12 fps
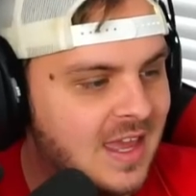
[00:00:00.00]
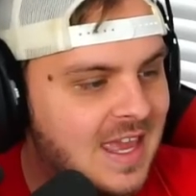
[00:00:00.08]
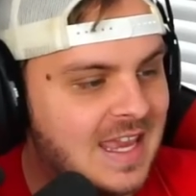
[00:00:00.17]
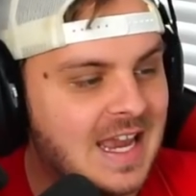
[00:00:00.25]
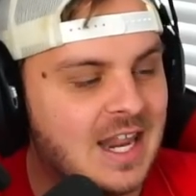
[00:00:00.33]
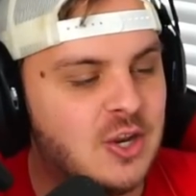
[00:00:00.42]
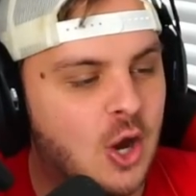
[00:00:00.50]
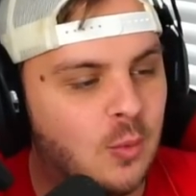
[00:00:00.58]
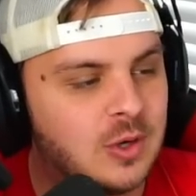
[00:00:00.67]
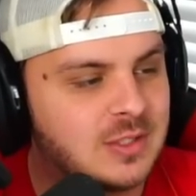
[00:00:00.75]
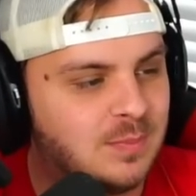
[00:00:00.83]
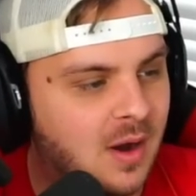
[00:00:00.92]
He got no
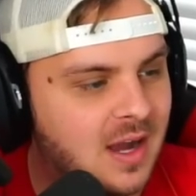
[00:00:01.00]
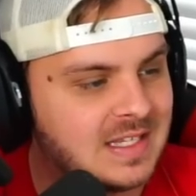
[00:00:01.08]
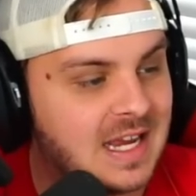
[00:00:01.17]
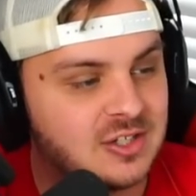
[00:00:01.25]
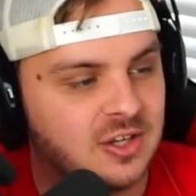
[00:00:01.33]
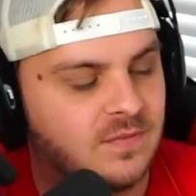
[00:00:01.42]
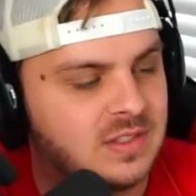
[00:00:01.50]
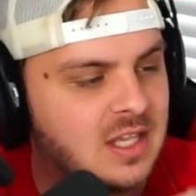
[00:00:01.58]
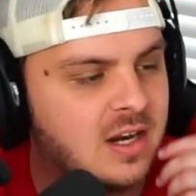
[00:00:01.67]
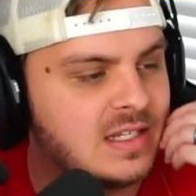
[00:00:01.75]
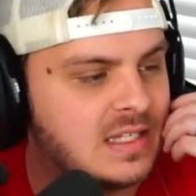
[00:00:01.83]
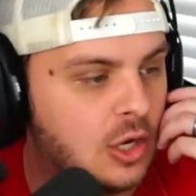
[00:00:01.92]
response. Actually,
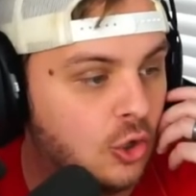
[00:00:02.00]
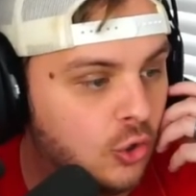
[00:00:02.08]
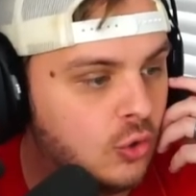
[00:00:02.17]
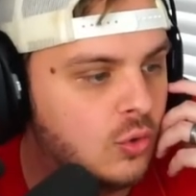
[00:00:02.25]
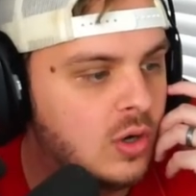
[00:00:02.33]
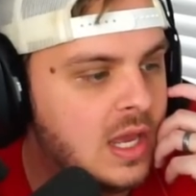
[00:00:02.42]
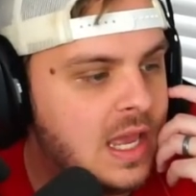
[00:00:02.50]
Stunny said, "Who?"